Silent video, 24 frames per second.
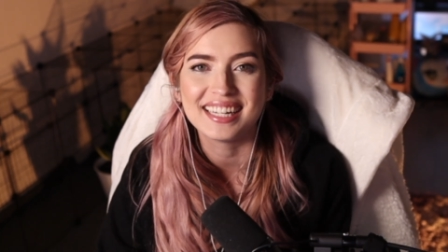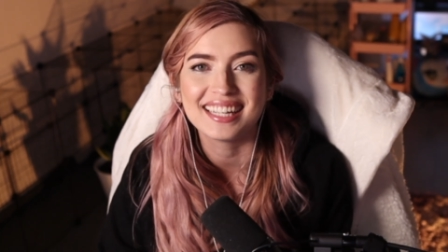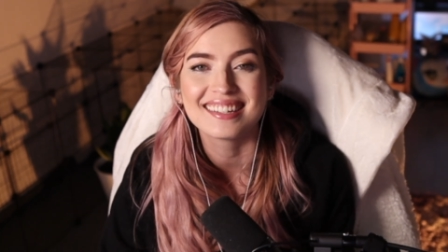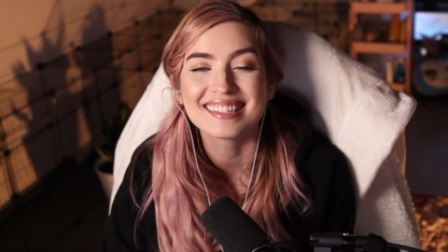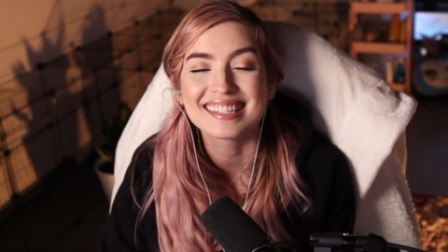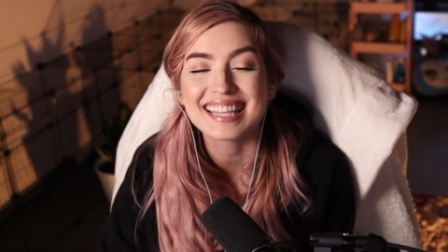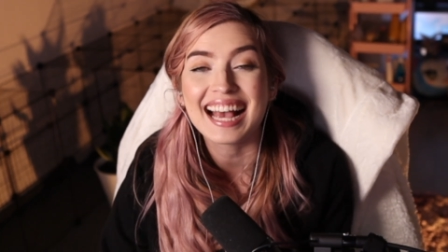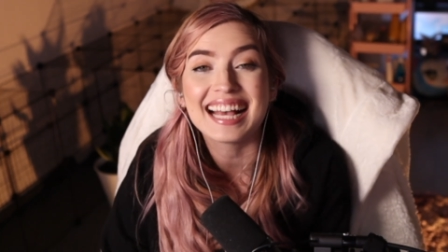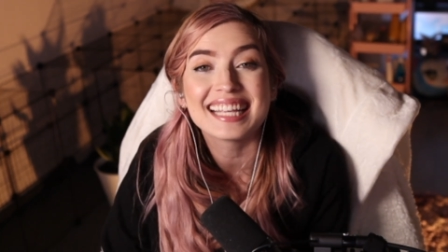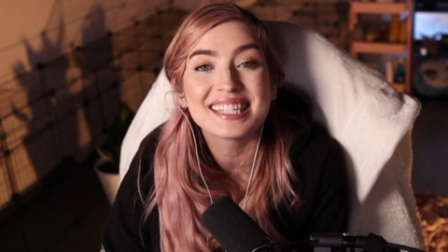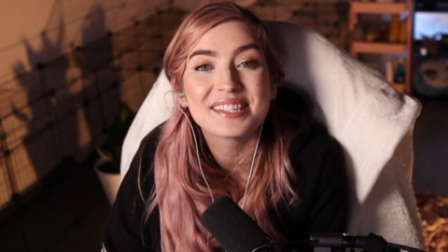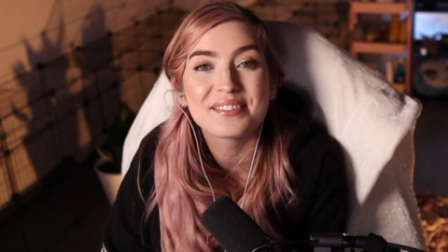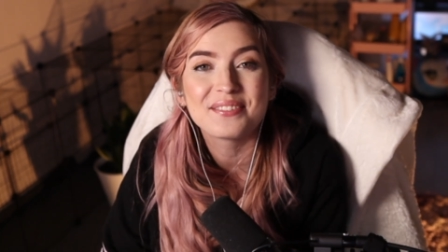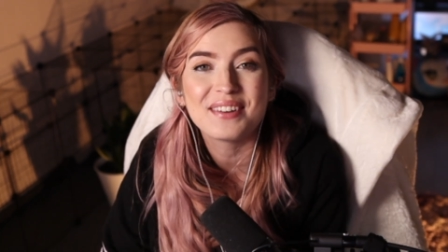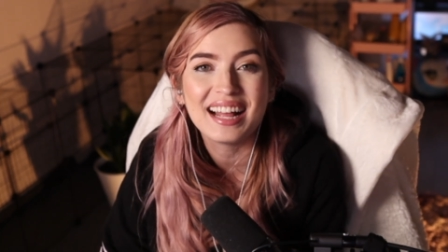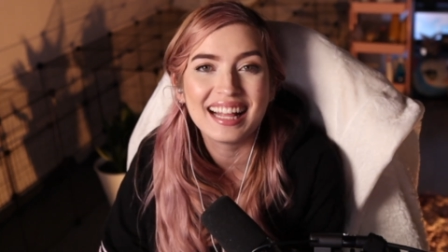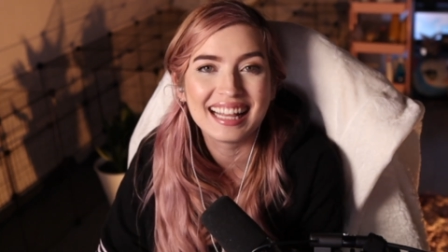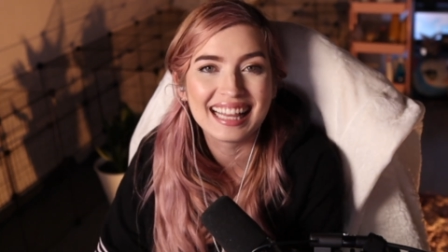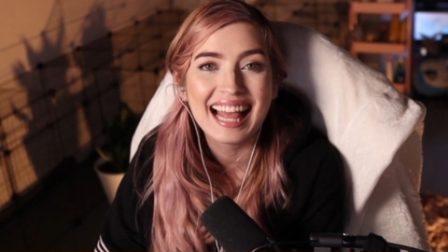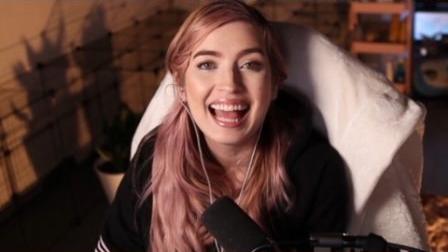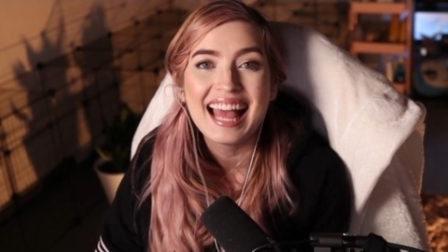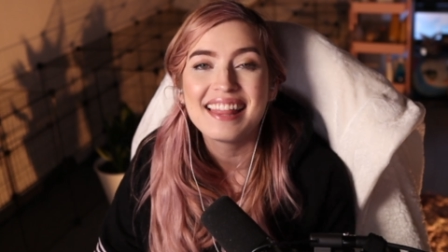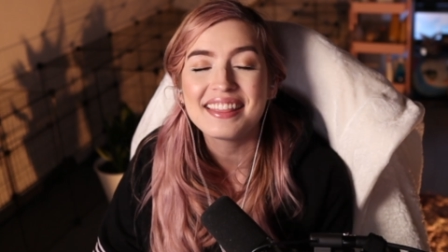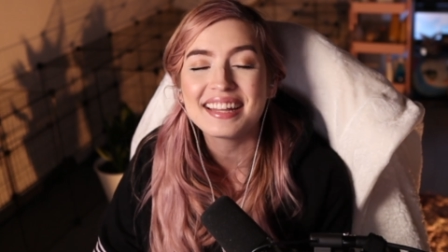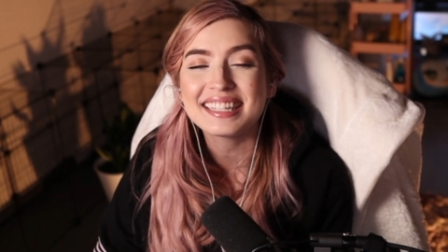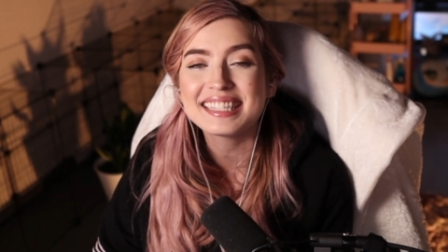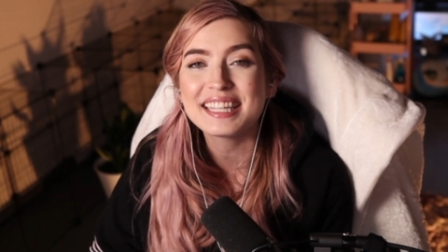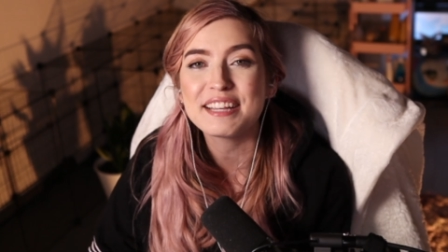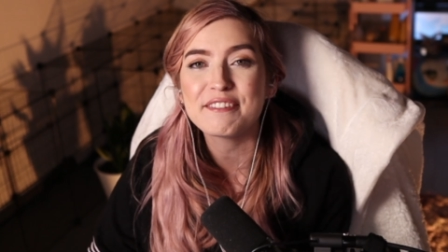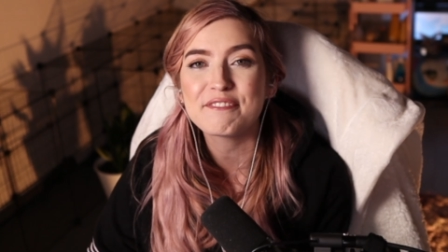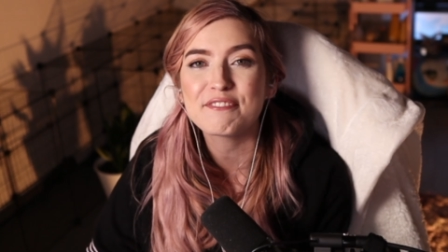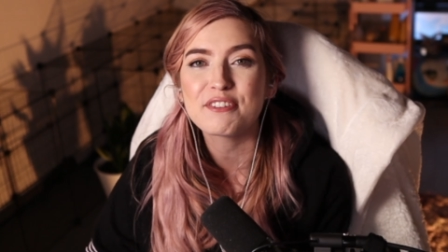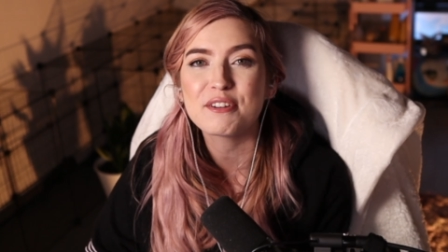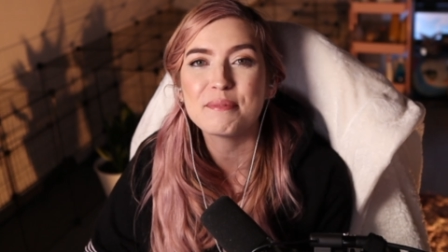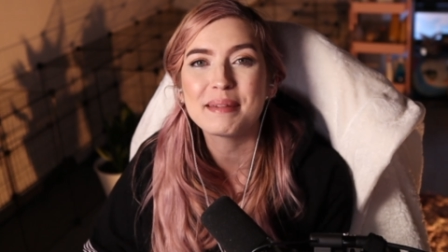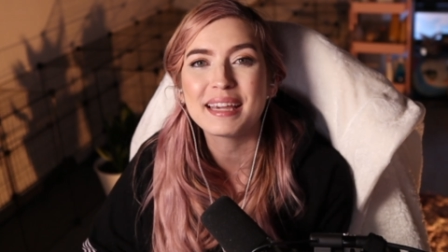as well. That's it for
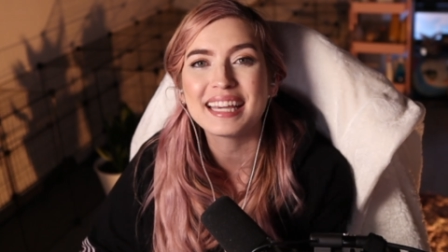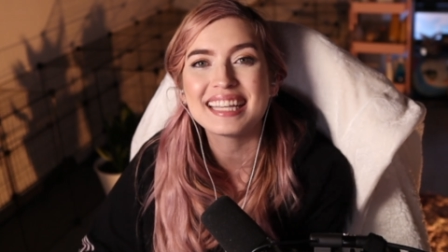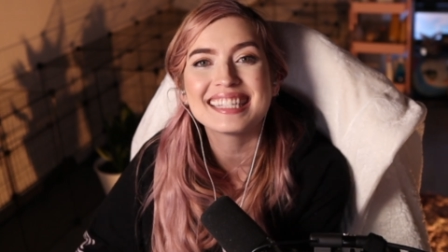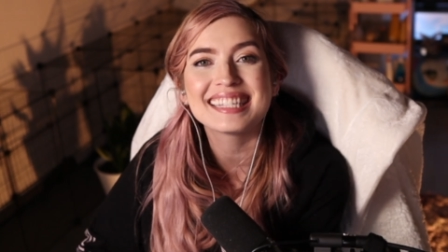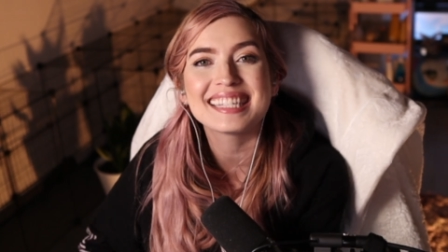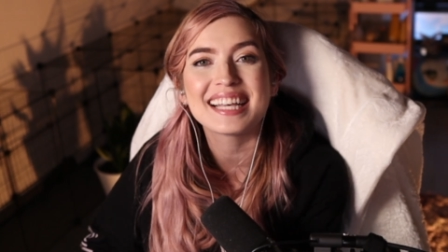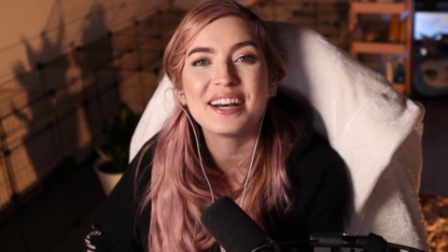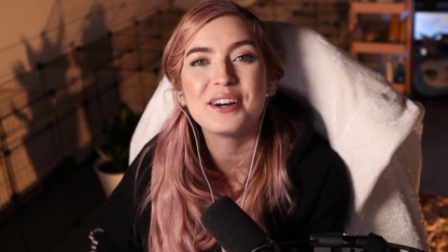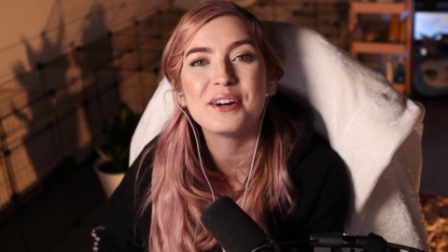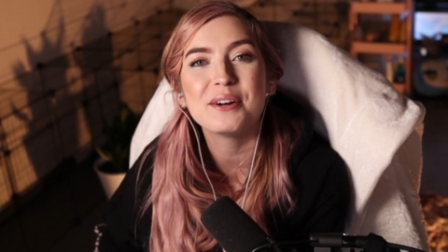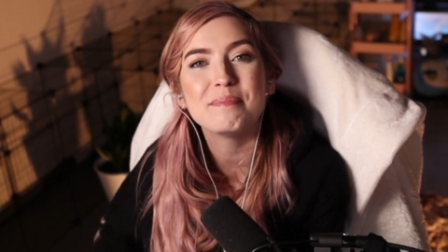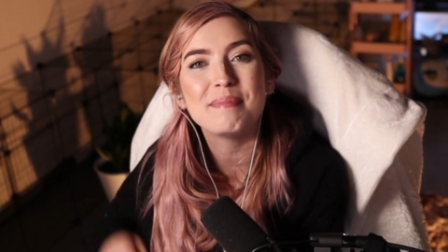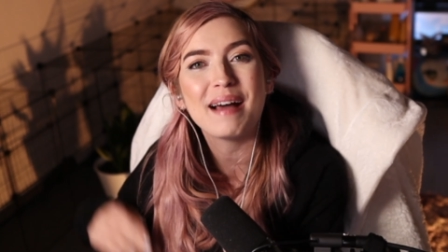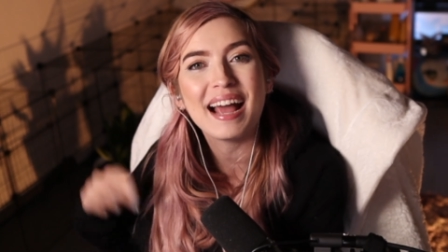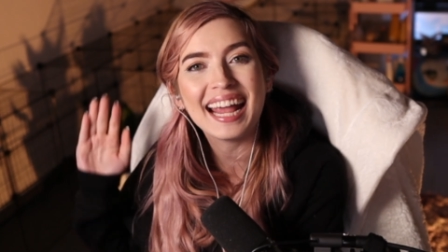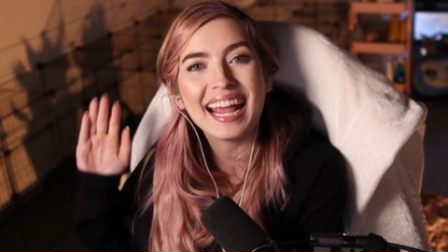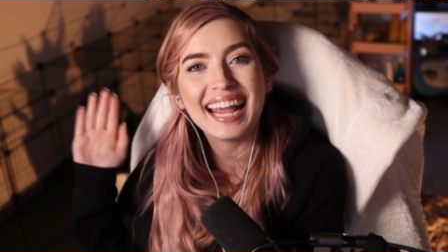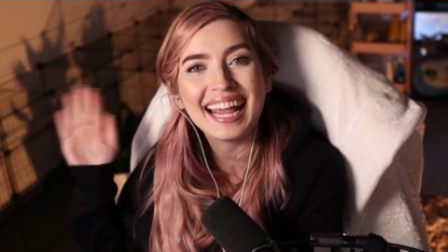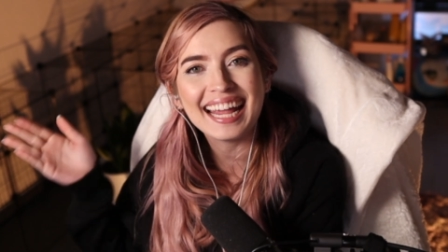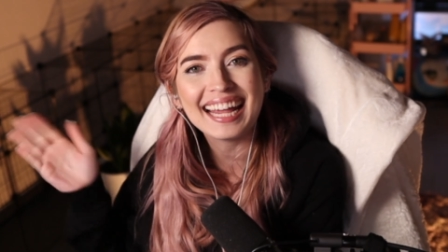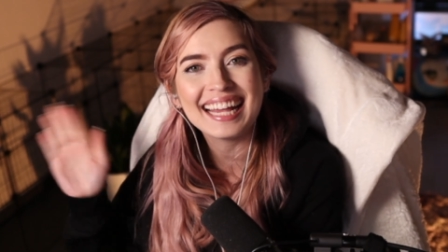me, so bye!